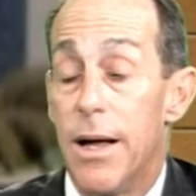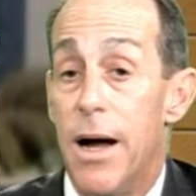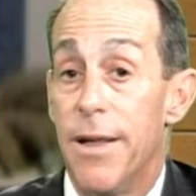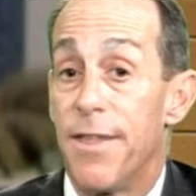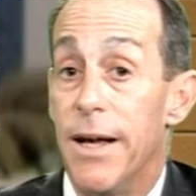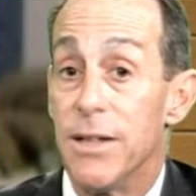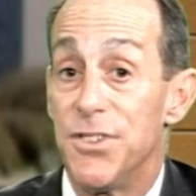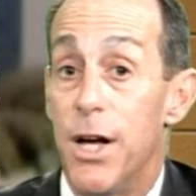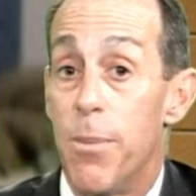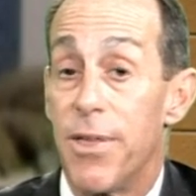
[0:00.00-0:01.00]
I think it's
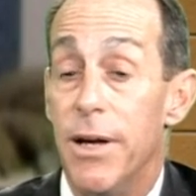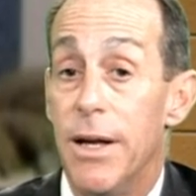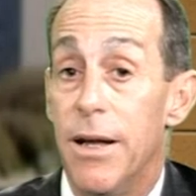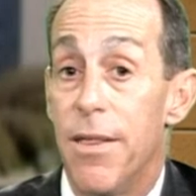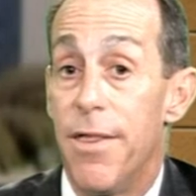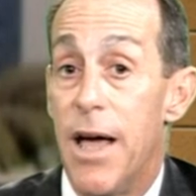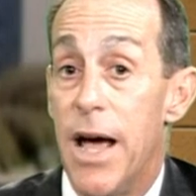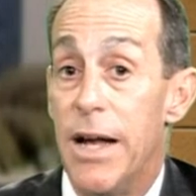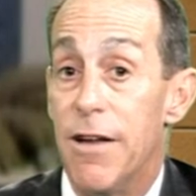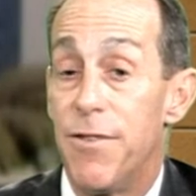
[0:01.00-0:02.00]
something
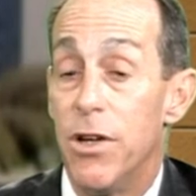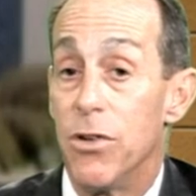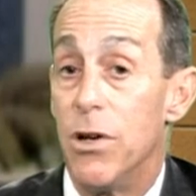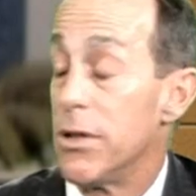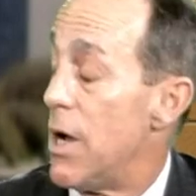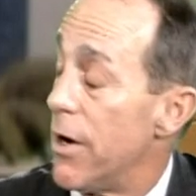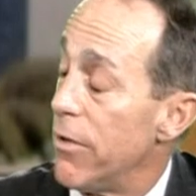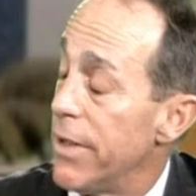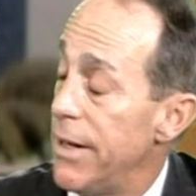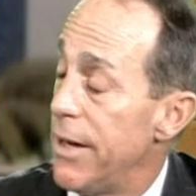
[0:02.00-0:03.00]
that if you look not
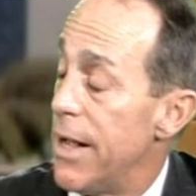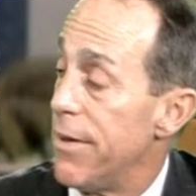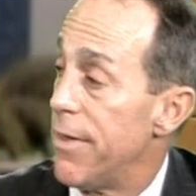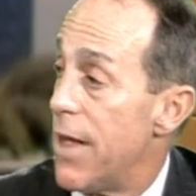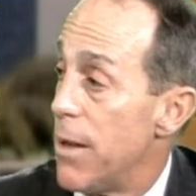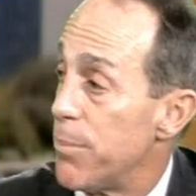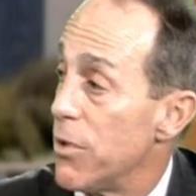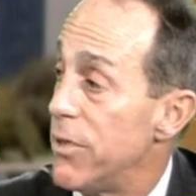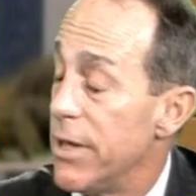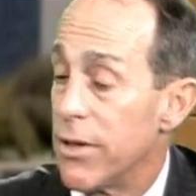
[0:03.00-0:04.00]
only at that
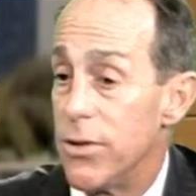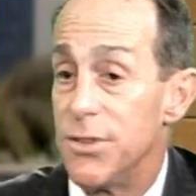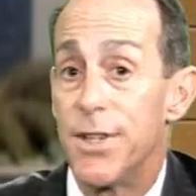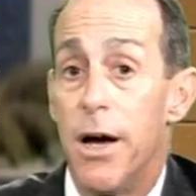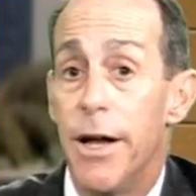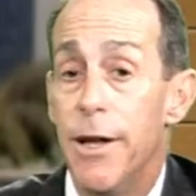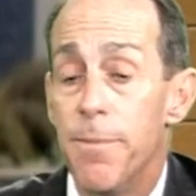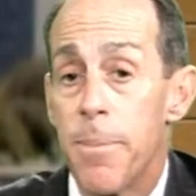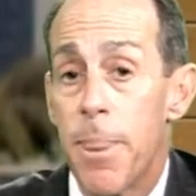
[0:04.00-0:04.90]
particular study,